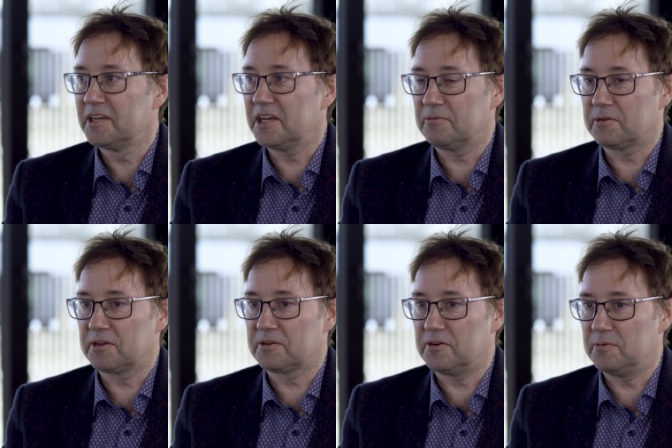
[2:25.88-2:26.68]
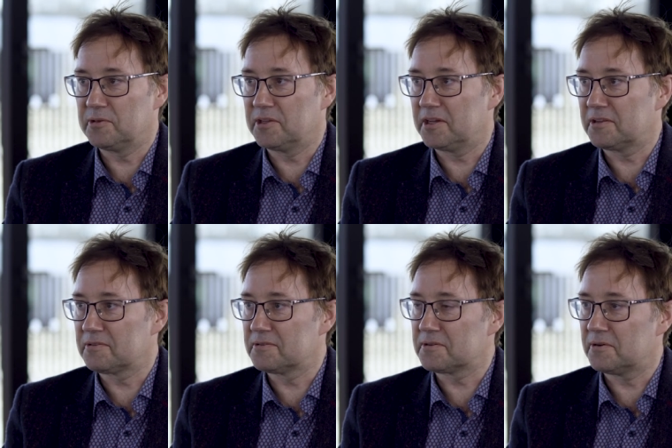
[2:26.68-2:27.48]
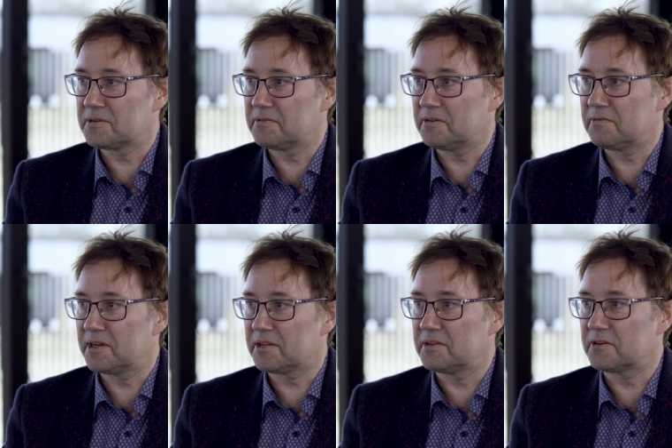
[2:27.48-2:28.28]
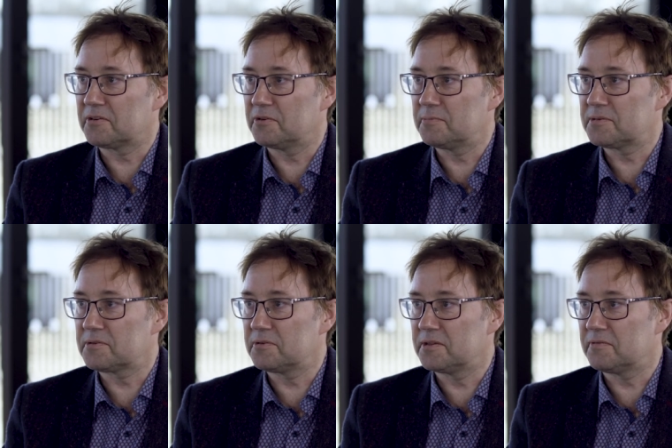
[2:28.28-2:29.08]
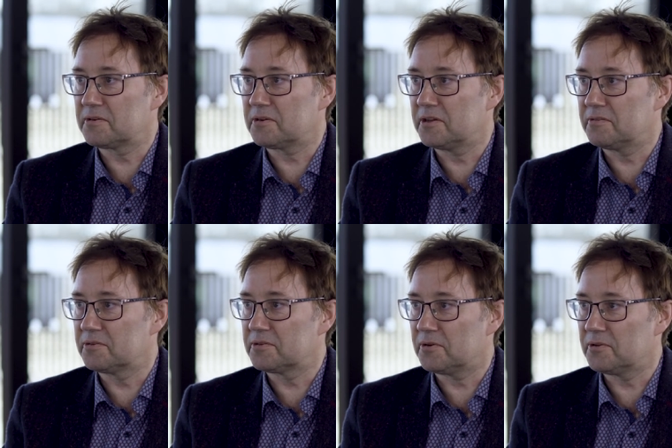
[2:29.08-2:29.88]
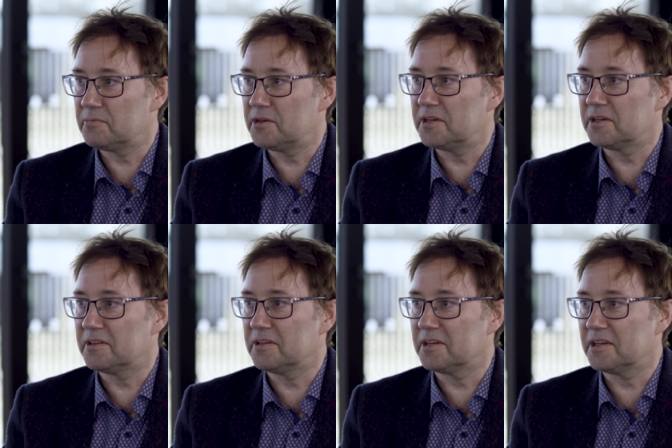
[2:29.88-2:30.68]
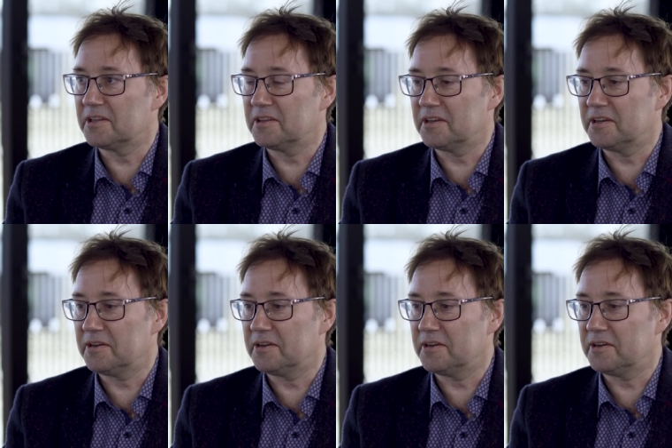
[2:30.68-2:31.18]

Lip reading: how we could accommodate concerns of different ethnic groups through different kind of autonomy and